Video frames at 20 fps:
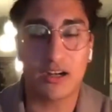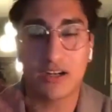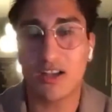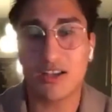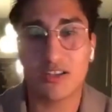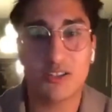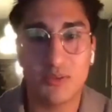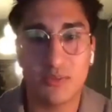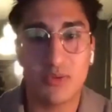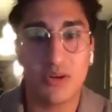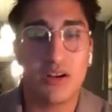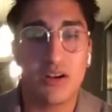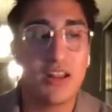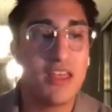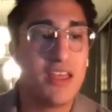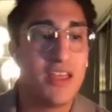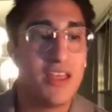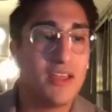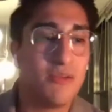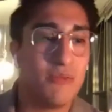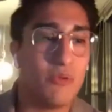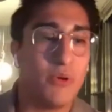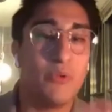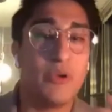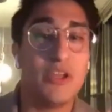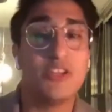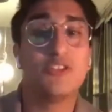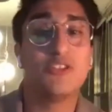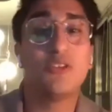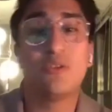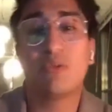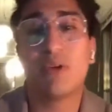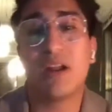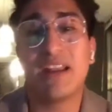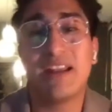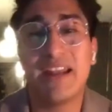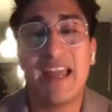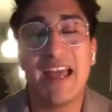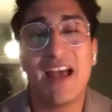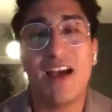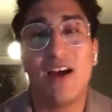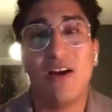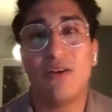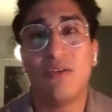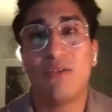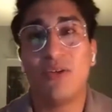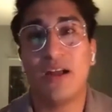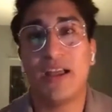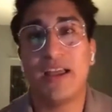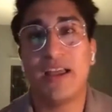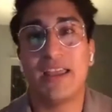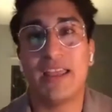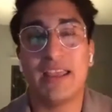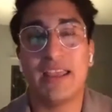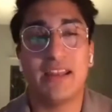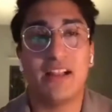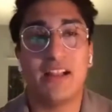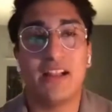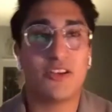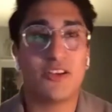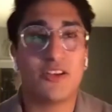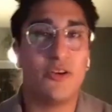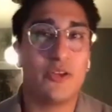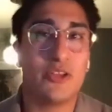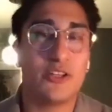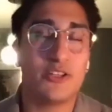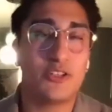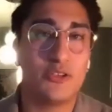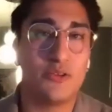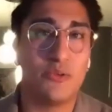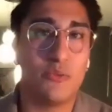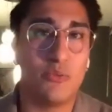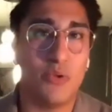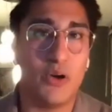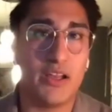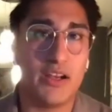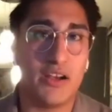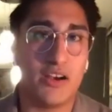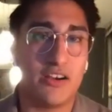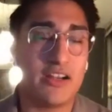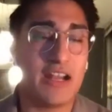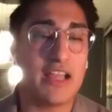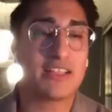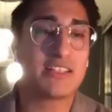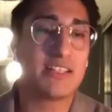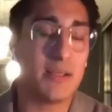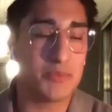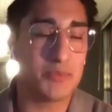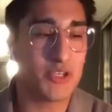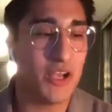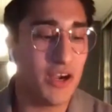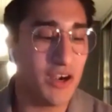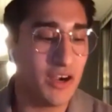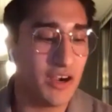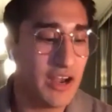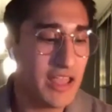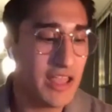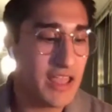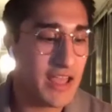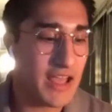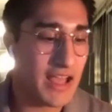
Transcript: a customer. What we do right now, and I'll go into what our next steps are,